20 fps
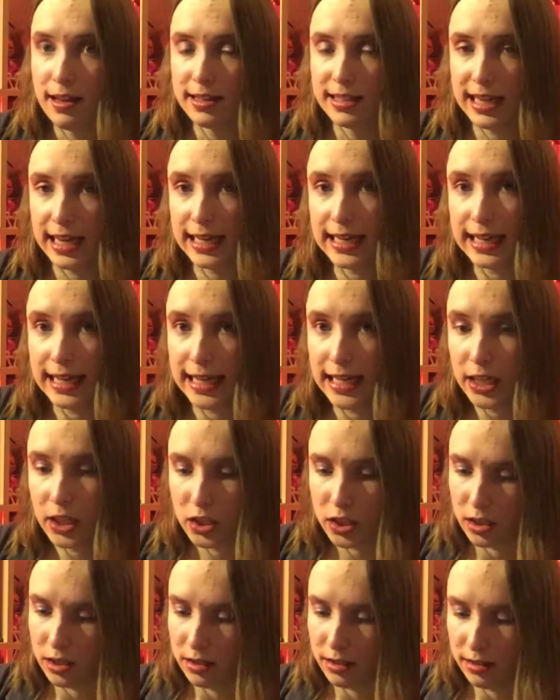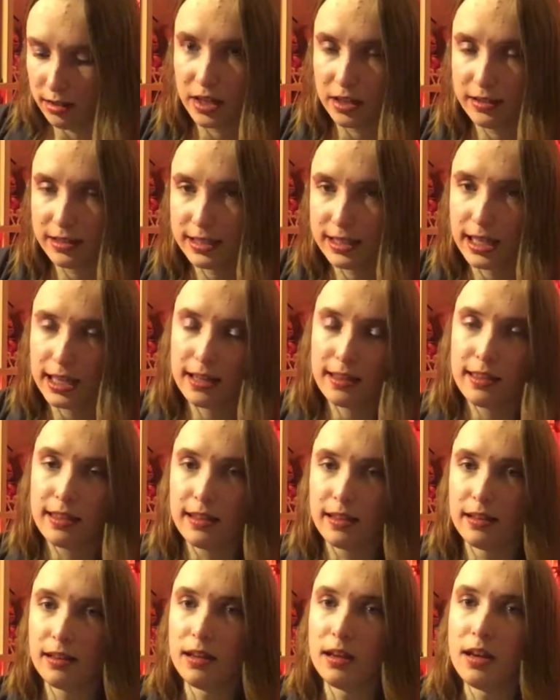take each and unstick
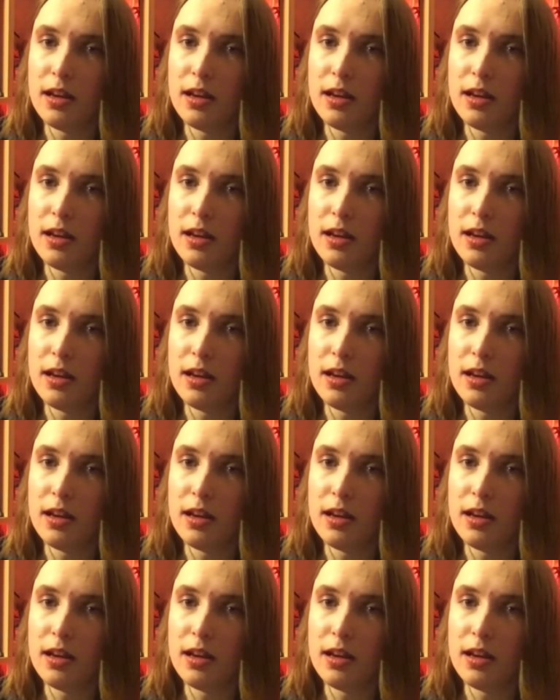the